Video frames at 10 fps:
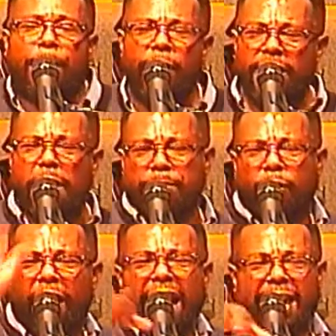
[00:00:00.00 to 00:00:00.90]
Put the
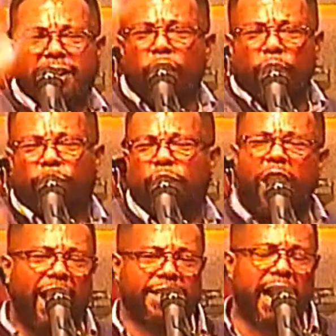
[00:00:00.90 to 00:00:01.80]
praise on the
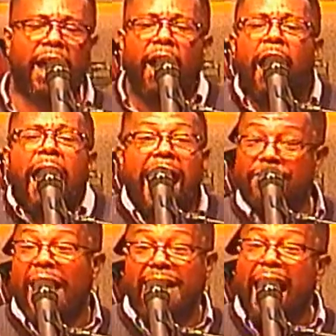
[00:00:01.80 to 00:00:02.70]
front.
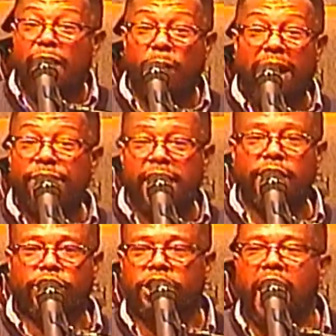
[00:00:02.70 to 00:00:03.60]
Have I got a
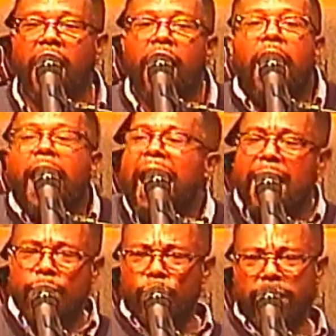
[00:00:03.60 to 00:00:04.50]
witness?
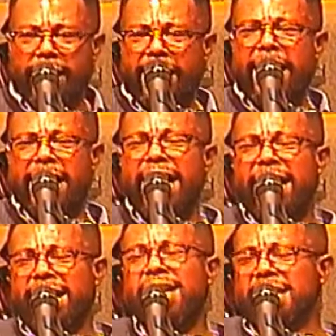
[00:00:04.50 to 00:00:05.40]
And when